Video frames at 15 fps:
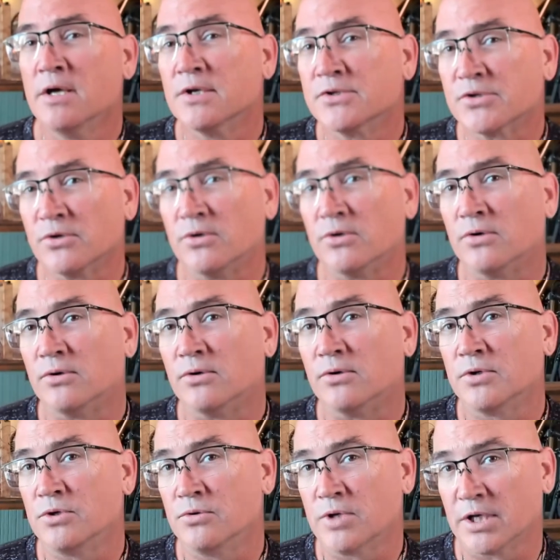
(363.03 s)
So
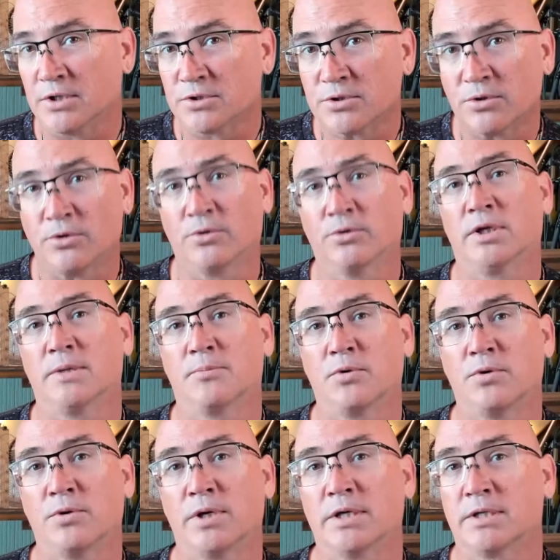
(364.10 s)
you can totally
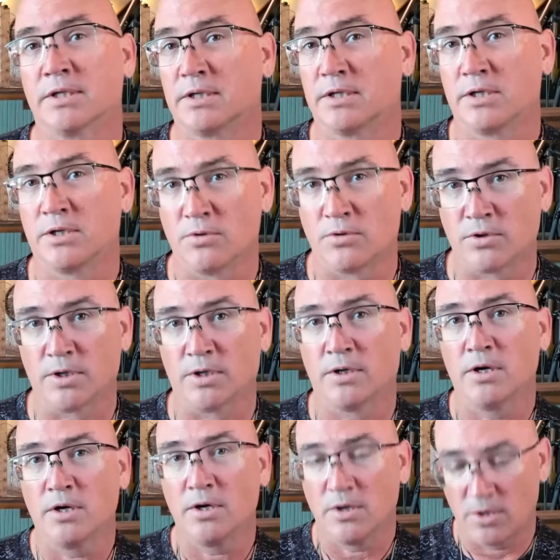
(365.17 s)
put your
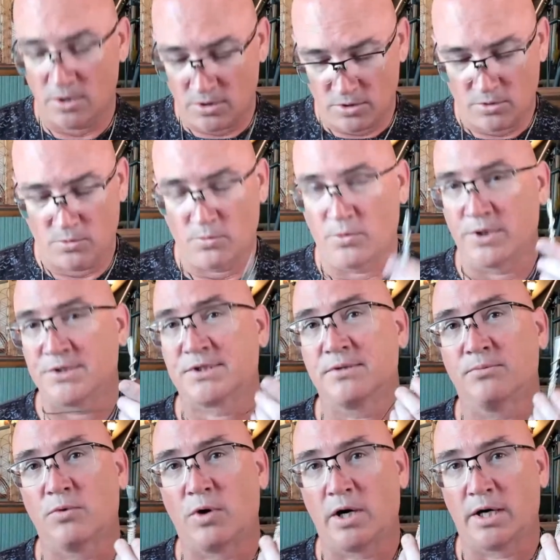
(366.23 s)

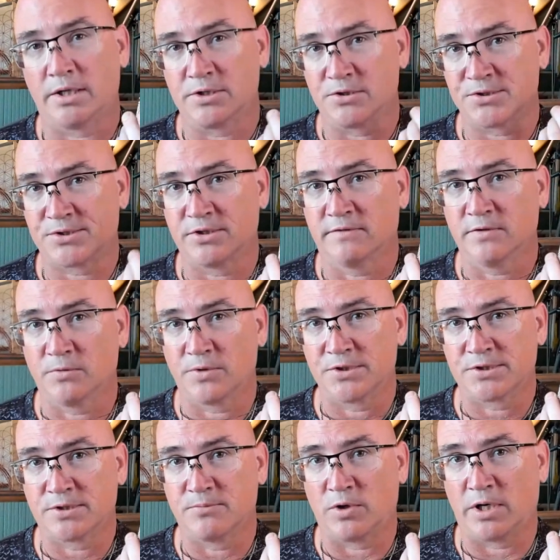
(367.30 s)
wisdom wand, your silver
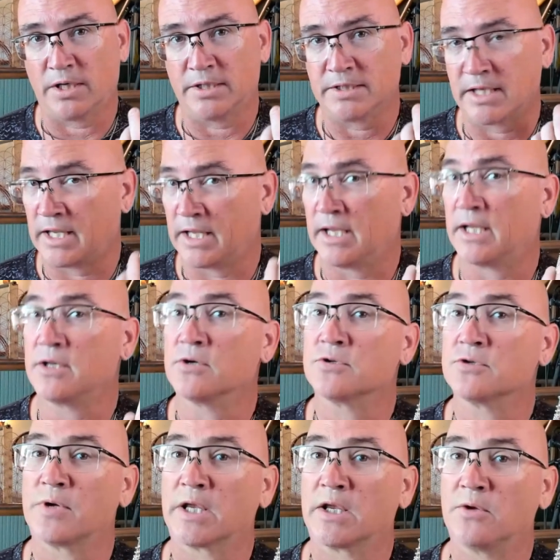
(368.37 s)
wisdom wand, in your
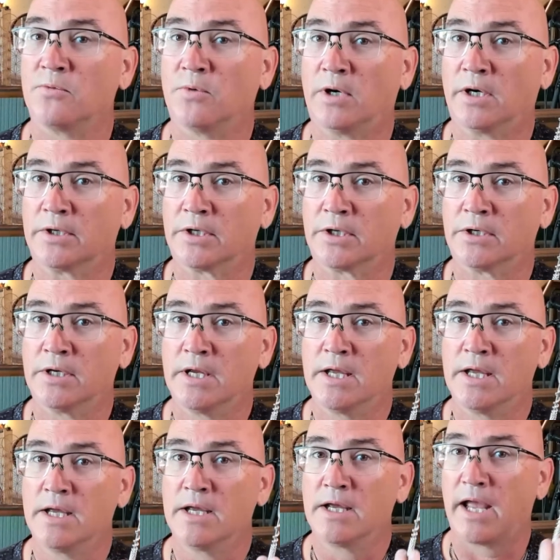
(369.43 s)
drinking water
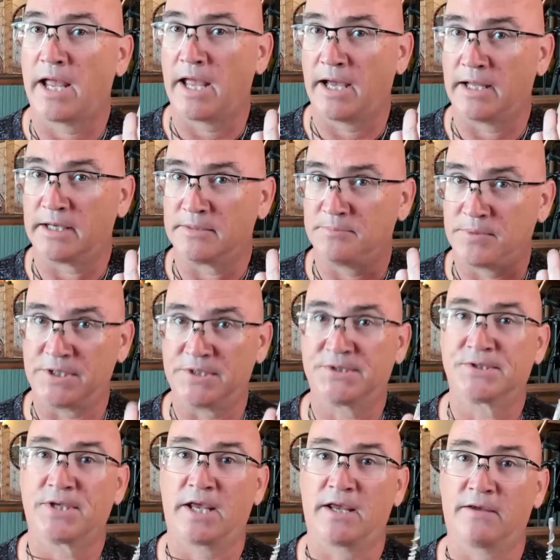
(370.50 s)
and be
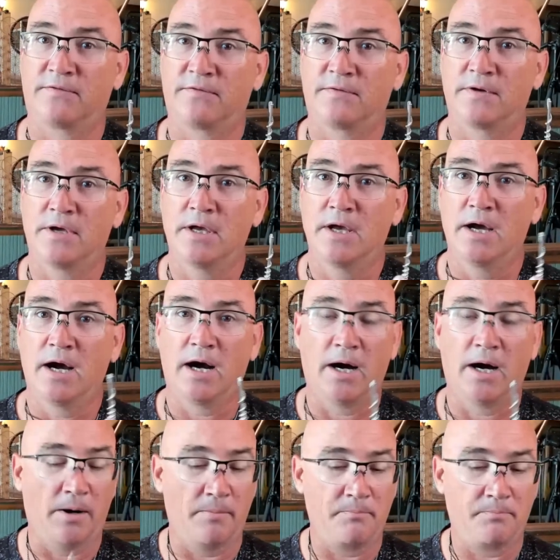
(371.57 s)
safe
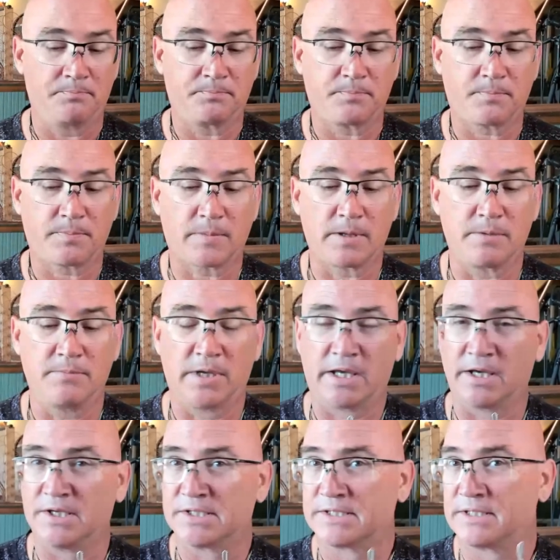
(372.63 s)
um,
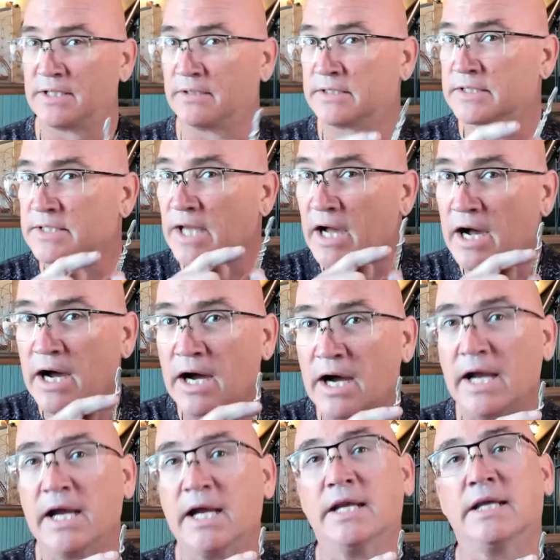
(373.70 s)
because the
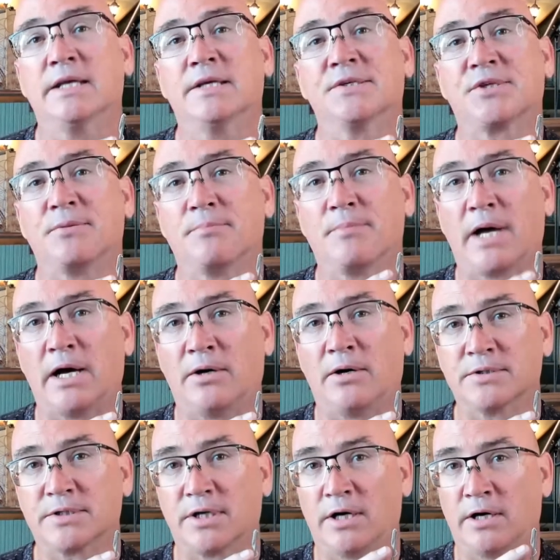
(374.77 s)
tiniest
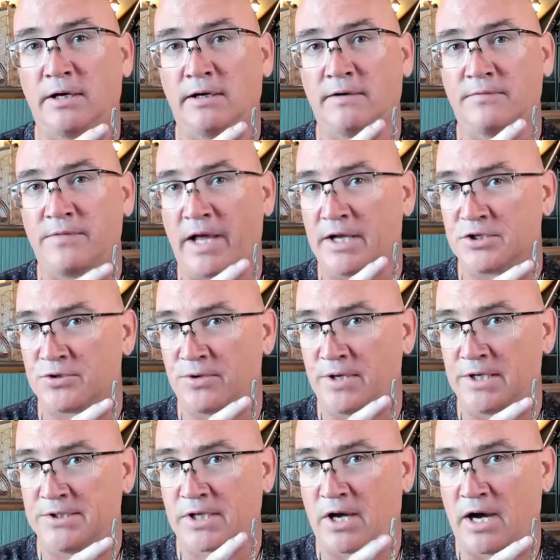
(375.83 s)
amount of that
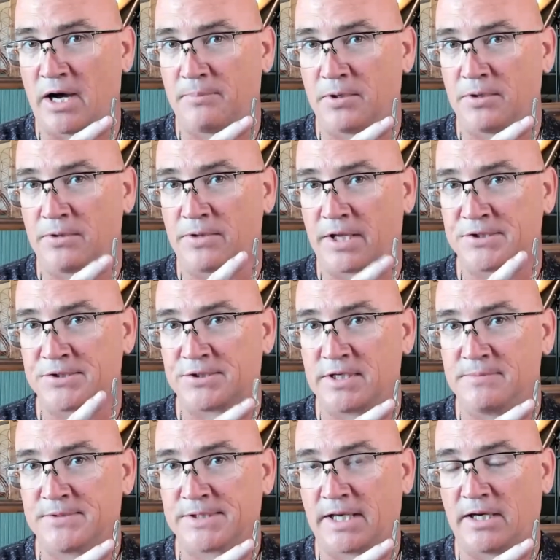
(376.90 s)
trace copper that
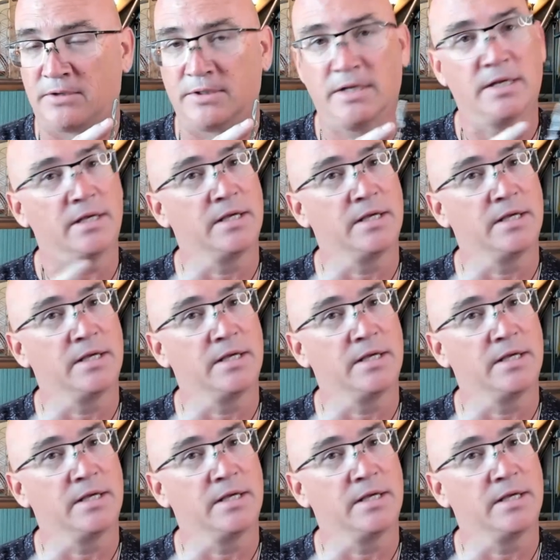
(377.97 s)
seeps out